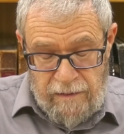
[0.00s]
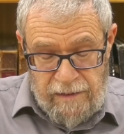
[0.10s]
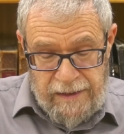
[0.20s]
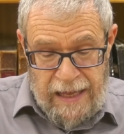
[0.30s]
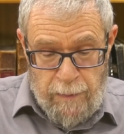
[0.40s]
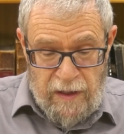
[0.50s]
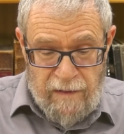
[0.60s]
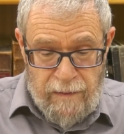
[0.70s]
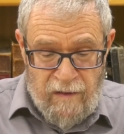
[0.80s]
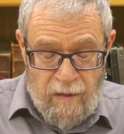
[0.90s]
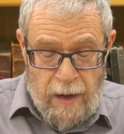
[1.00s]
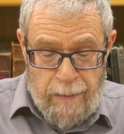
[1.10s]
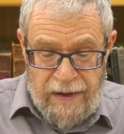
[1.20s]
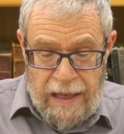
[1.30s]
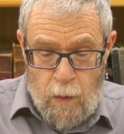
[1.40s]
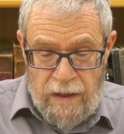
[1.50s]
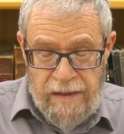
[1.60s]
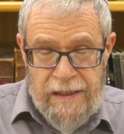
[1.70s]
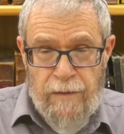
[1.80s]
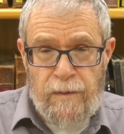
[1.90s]
statement of Abarbanel, we can
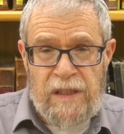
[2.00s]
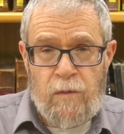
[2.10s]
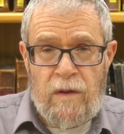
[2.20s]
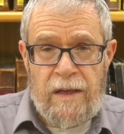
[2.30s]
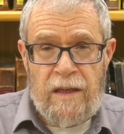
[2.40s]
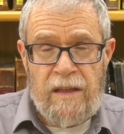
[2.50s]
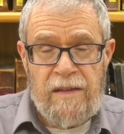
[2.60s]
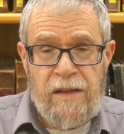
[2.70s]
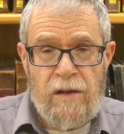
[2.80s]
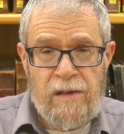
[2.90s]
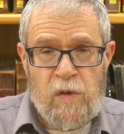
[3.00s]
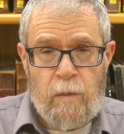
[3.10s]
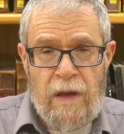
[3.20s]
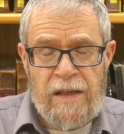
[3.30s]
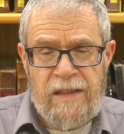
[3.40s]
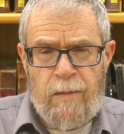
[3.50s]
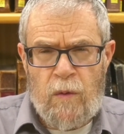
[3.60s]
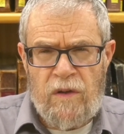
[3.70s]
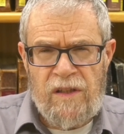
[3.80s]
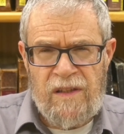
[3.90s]
see first of all that he considers Tum'a as
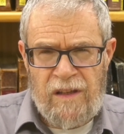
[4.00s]
something which